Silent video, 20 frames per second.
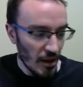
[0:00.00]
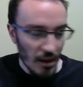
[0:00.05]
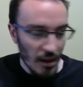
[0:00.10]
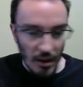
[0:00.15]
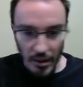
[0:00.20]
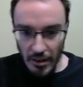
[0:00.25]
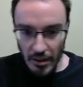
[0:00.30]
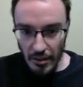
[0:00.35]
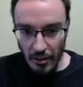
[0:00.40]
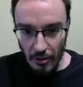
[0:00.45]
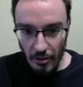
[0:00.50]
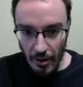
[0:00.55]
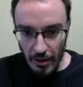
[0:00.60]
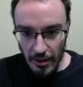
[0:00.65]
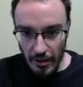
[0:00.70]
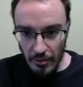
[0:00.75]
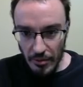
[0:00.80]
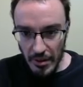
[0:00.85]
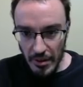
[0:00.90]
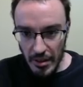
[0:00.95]
You know,
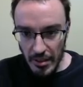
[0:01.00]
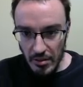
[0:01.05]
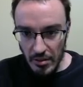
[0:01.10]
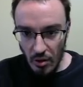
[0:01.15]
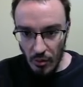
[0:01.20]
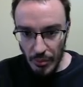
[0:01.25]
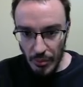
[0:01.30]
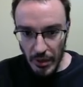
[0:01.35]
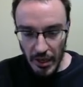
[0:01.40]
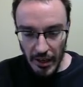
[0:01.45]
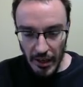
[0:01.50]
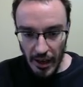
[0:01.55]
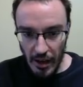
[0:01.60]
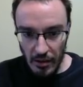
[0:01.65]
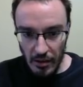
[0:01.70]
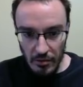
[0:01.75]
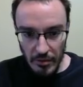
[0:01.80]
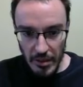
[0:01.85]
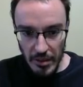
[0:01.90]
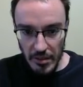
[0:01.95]
with this opening, I
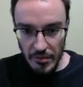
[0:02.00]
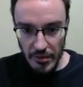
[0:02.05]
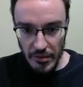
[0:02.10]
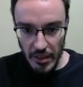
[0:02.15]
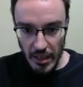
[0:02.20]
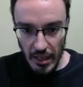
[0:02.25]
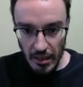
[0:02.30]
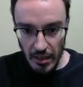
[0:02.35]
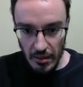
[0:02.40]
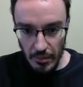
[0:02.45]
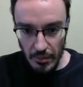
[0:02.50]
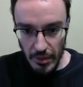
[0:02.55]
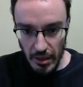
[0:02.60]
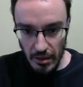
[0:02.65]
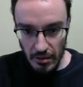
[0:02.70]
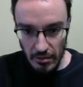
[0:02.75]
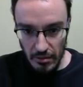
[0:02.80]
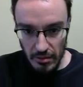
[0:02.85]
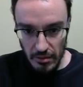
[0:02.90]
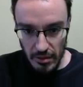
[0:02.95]
always forget
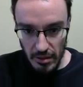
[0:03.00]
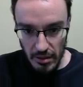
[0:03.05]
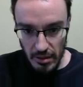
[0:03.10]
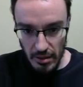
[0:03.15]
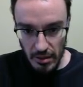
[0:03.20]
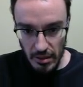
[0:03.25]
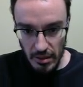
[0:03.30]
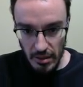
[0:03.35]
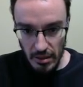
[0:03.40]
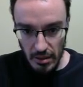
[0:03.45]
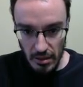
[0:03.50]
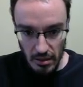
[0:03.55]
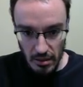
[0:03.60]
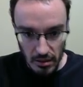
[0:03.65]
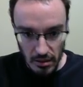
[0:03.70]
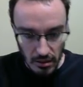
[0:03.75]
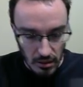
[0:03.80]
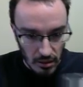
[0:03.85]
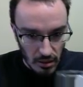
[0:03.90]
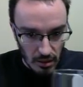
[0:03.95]
about
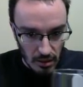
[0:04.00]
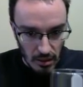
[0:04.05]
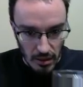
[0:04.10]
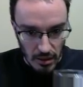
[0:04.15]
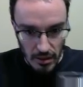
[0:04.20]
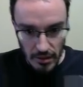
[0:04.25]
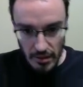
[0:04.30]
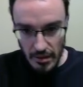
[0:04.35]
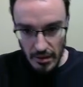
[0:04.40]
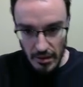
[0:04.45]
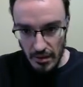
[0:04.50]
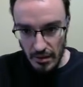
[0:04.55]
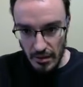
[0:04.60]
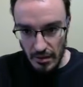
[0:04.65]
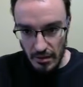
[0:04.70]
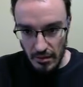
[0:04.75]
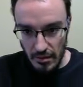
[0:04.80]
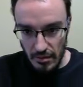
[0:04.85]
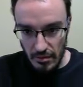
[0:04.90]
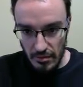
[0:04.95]

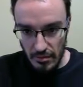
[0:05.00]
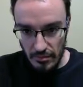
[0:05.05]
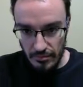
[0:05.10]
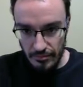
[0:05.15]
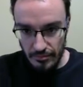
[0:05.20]
the...